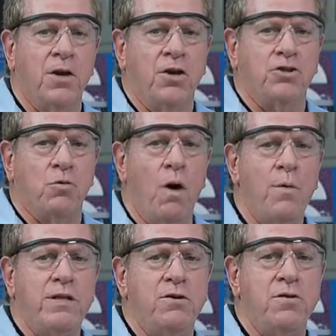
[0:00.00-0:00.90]
So what
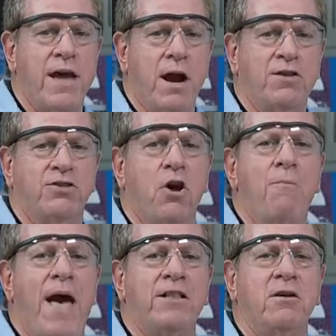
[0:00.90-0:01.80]
we do there is go
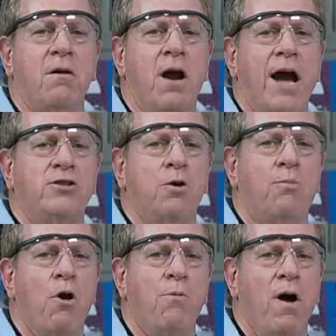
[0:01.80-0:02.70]
back to our
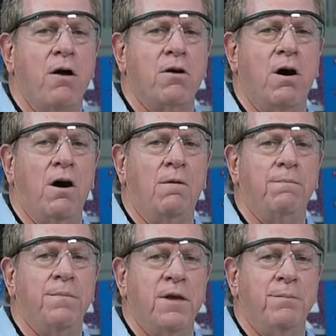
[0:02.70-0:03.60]
isopropyl alcohol,
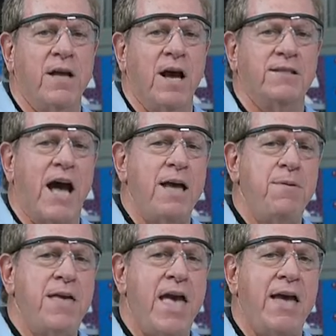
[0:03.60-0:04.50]
because
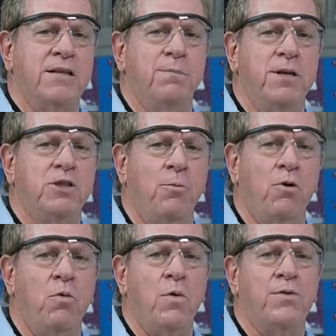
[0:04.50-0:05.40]
IPA is
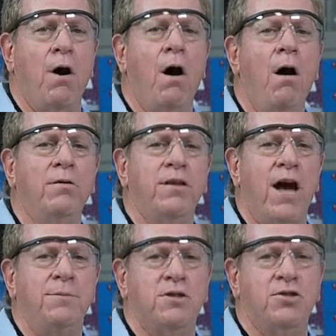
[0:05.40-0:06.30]
miscible with all
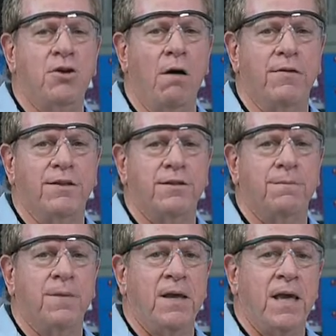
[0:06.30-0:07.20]
types of solvents.
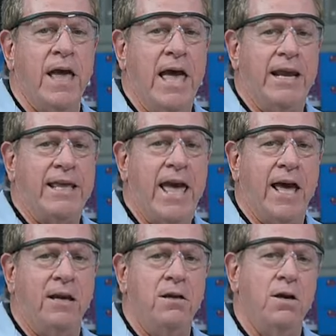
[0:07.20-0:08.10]
And
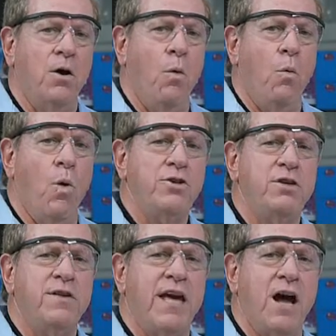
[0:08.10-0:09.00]
again, once
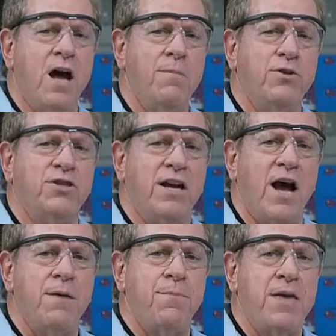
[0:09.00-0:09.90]
you get 100%
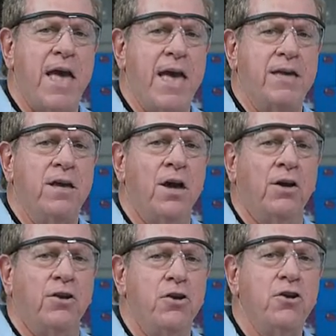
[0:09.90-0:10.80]
IPA,
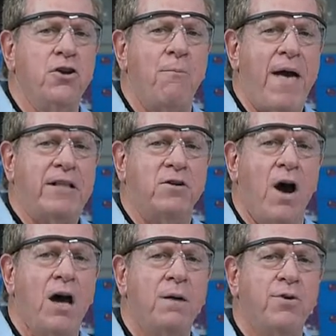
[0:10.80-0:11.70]
you can go back to
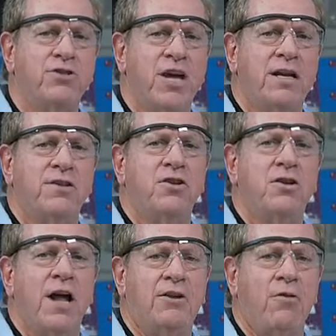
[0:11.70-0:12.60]
100%
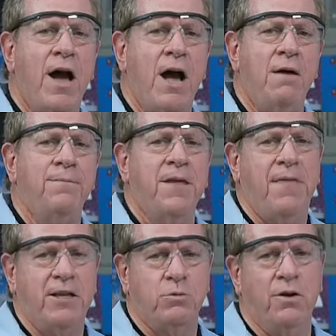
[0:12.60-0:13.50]
acetonitrile, if
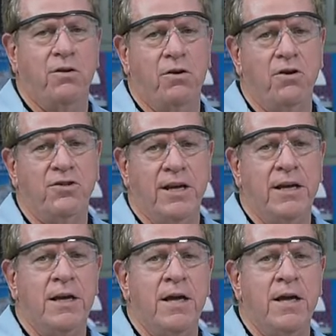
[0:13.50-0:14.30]
that's what you're using,